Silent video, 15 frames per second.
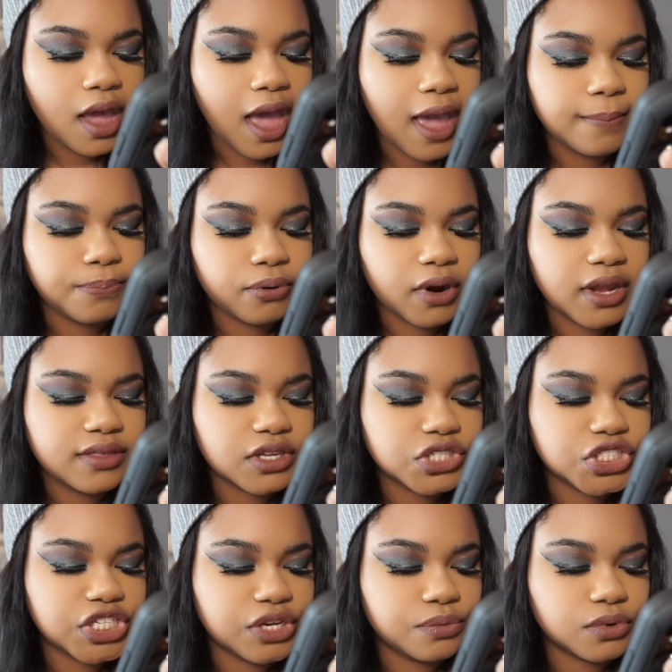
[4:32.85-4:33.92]
I pray that
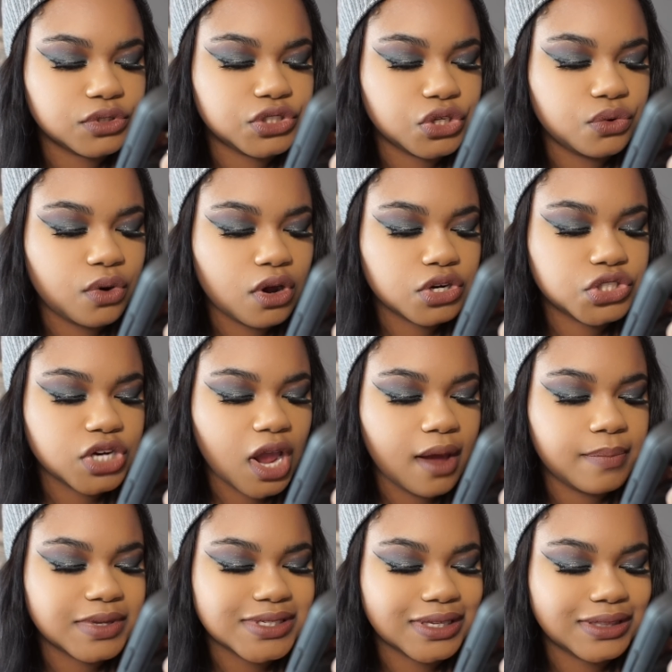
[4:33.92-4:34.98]
she will do her
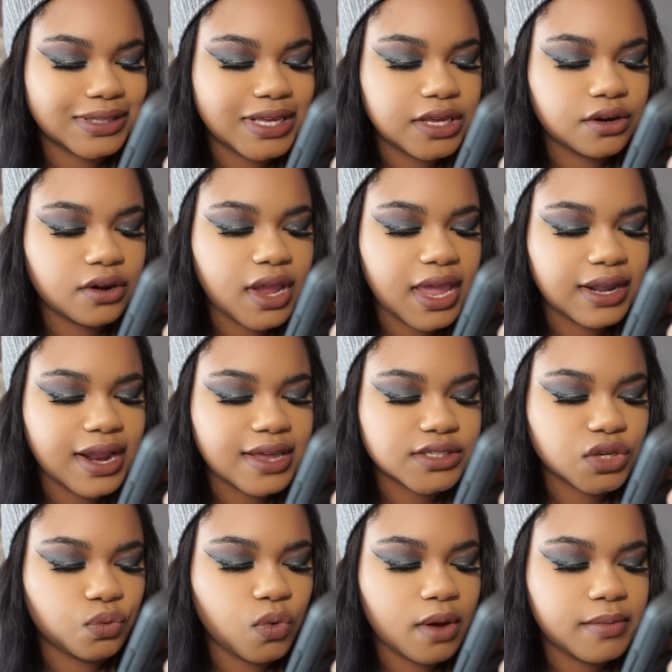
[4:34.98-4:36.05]
job as a leader and as
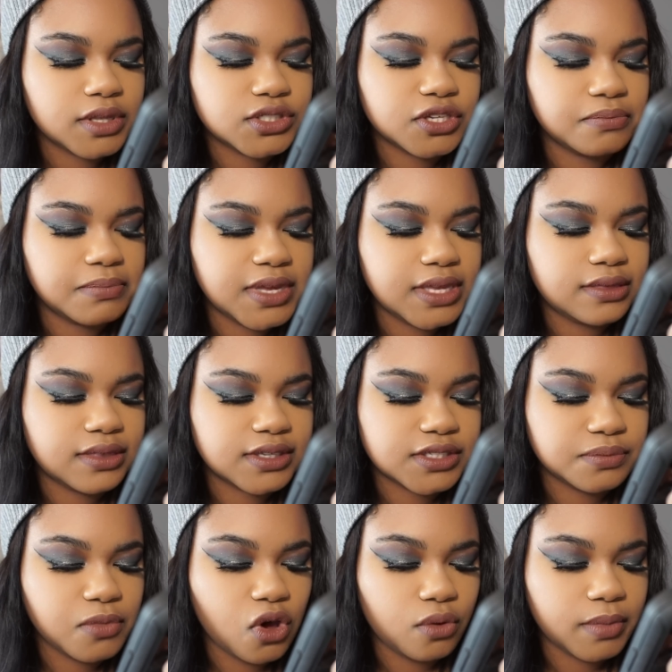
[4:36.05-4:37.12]
a woman to meet this
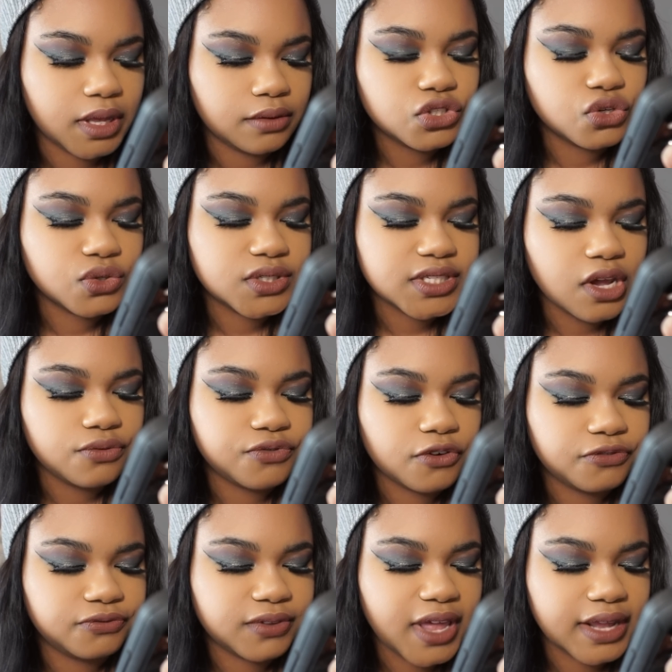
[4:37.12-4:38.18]
moment, to
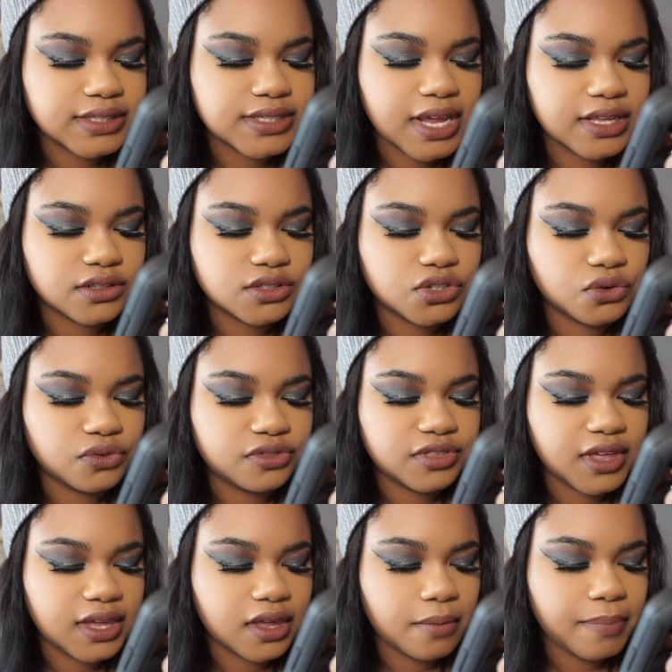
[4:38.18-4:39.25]
self-reflect and to
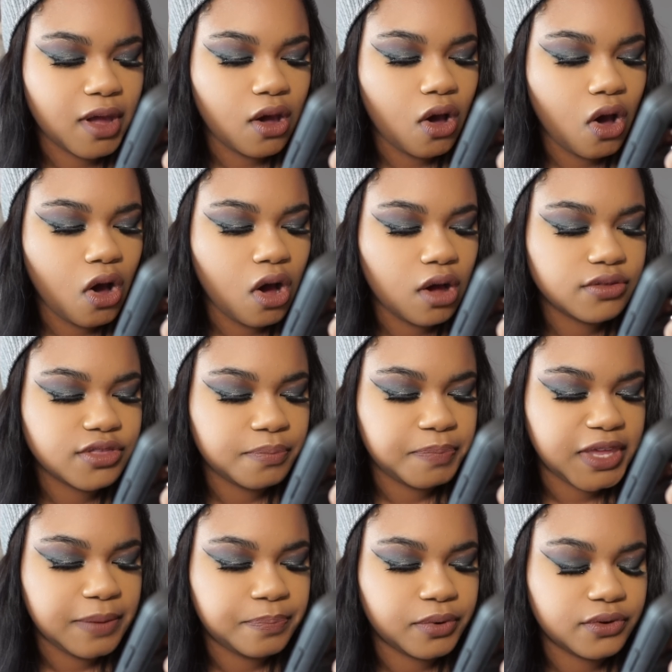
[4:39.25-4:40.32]
think about all the
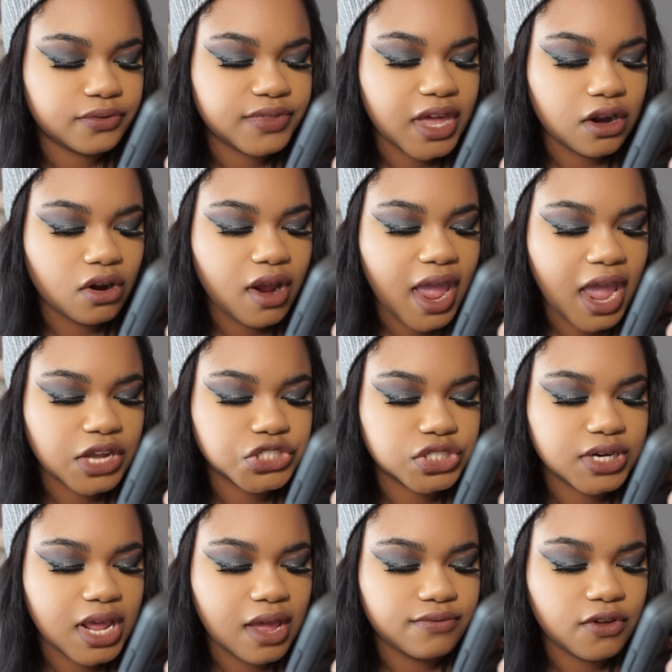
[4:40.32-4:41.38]
people that her
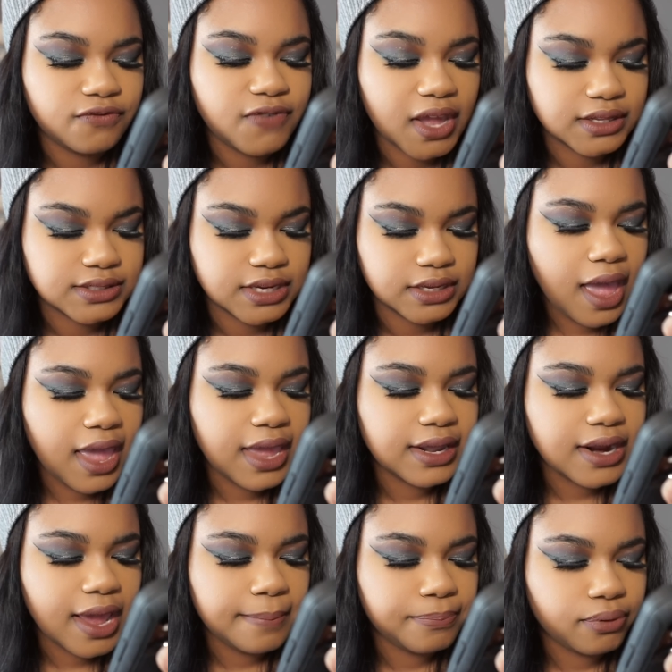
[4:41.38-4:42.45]
action have affected.
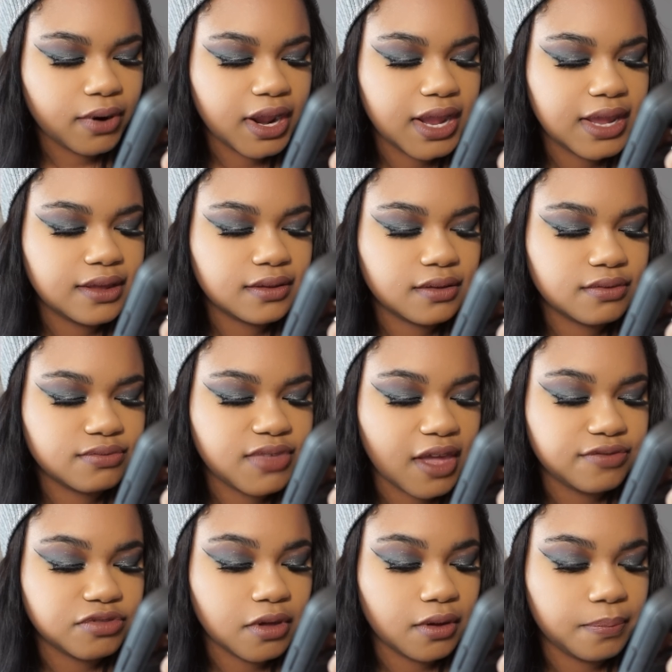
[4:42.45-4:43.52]
And I pray
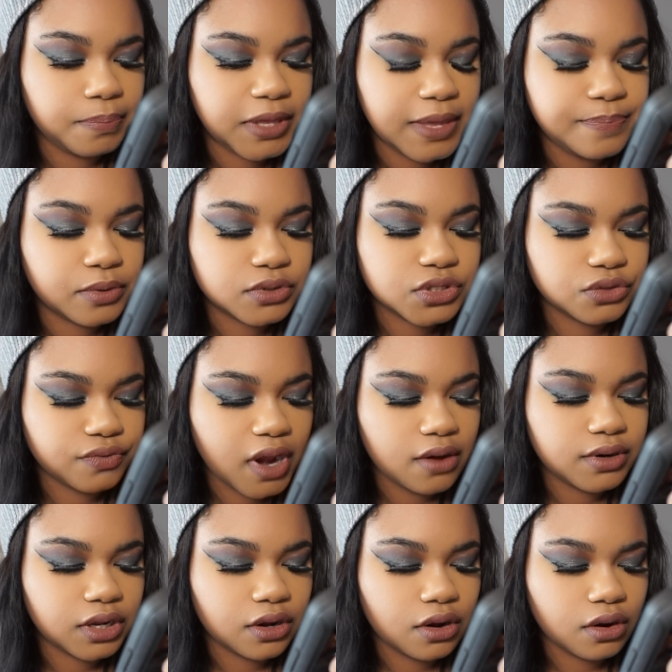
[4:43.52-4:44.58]
that the people
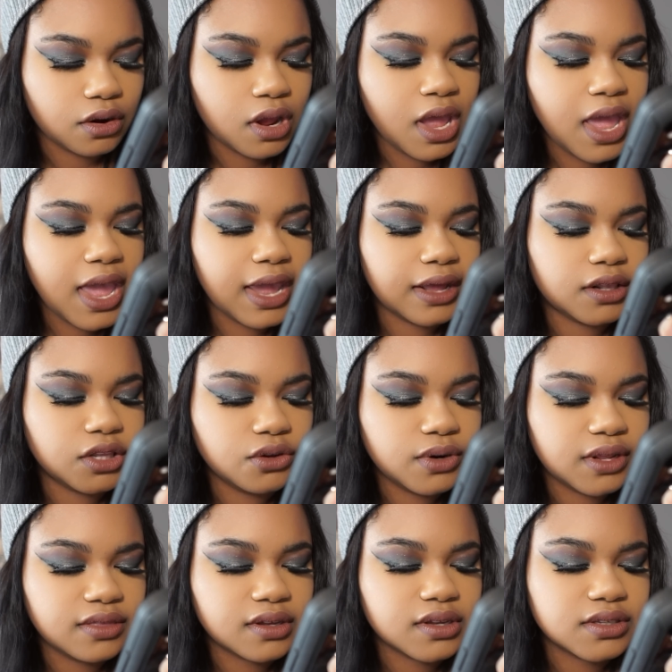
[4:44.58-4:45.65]
surrounding her,
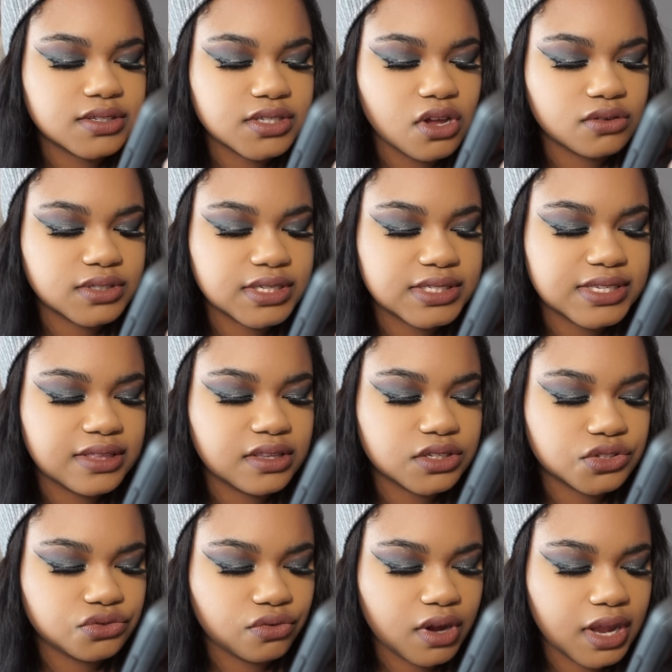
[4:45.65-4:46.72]
including the consultants in this
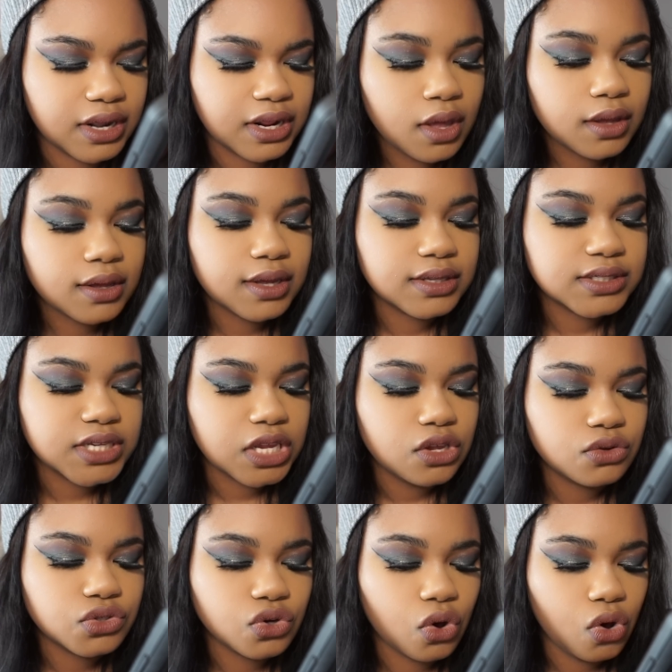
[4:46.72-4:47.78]
thread,
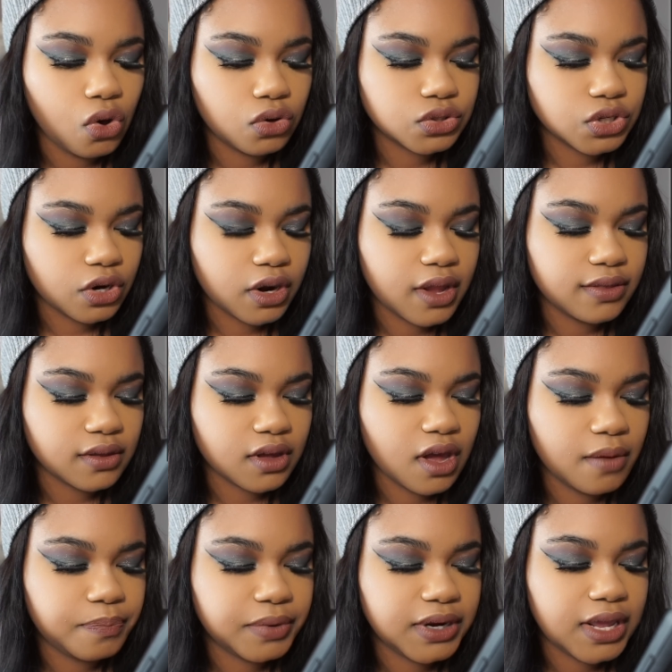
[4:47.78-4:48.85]
continue to hold her and the
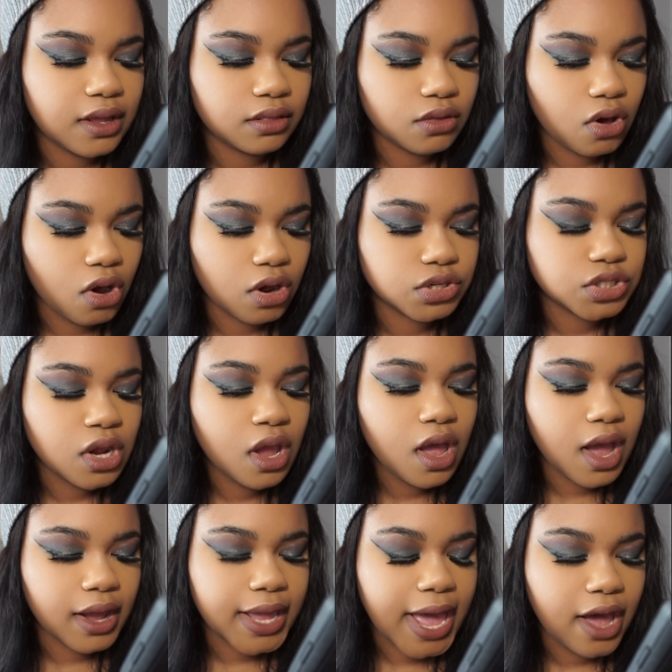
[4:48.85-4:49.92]
company at large
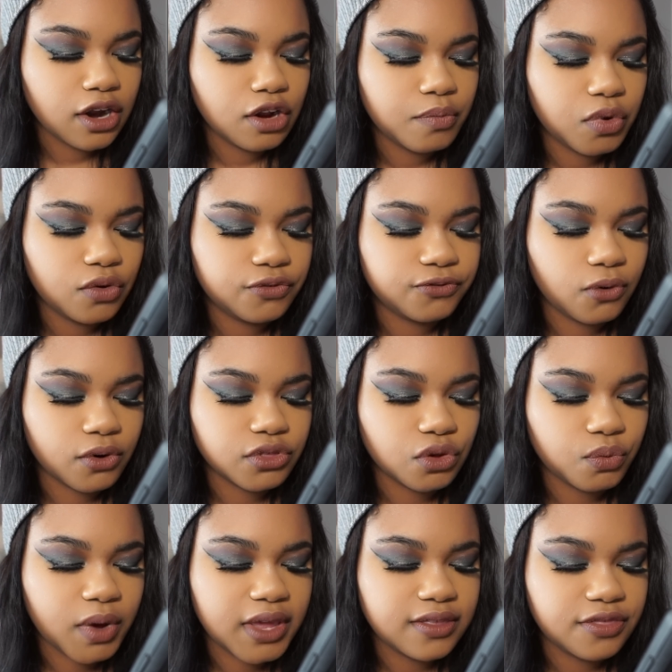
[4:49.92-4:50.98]
accountable for the
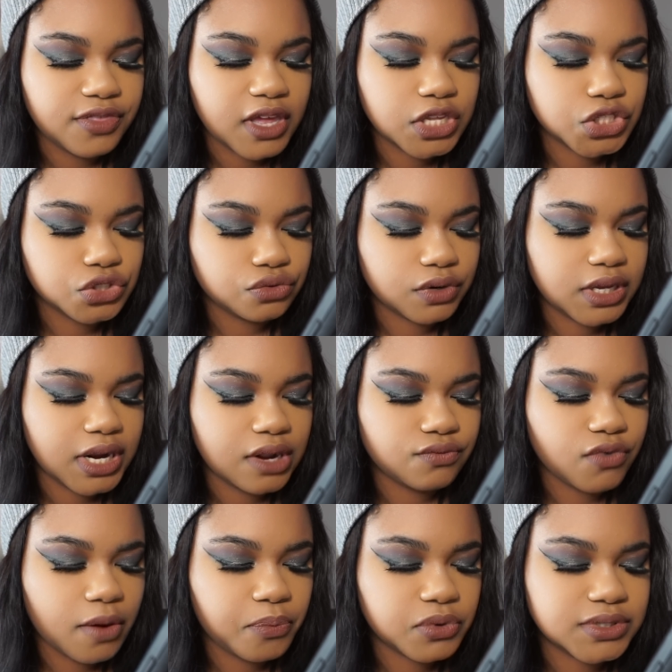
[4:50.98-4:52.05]
way that they treat and
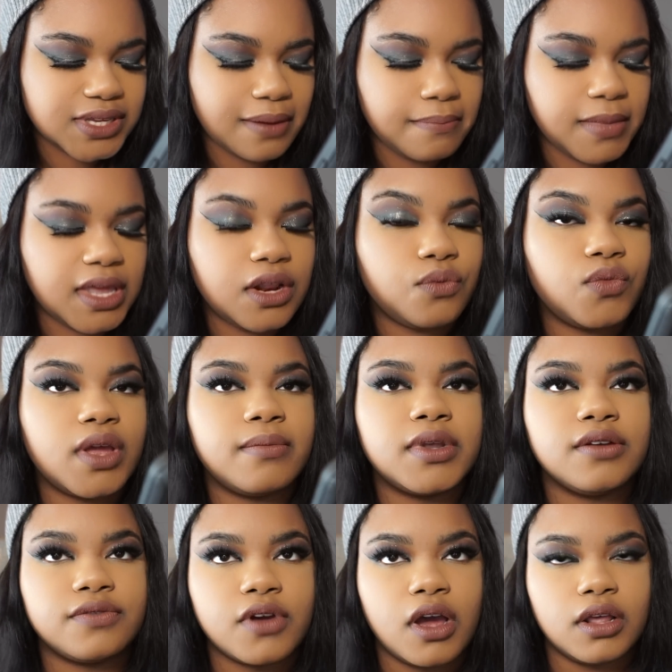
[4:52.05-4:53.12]
represent men and women
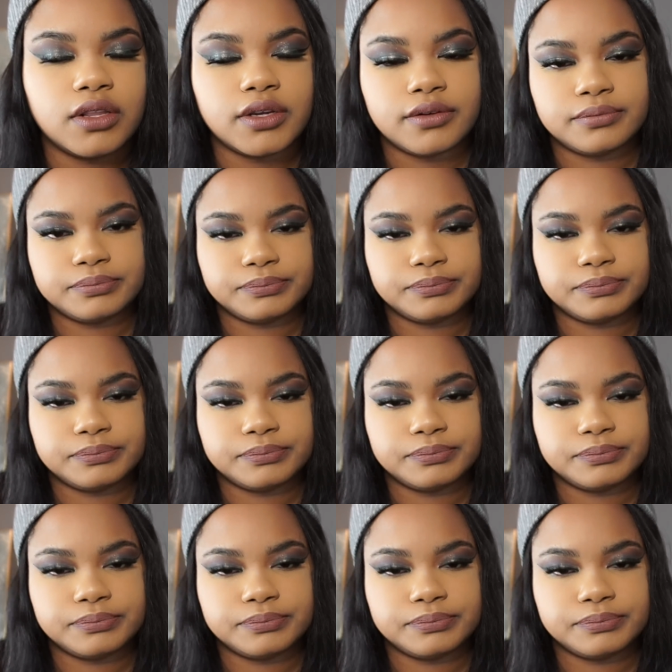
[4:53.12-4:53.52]
of color.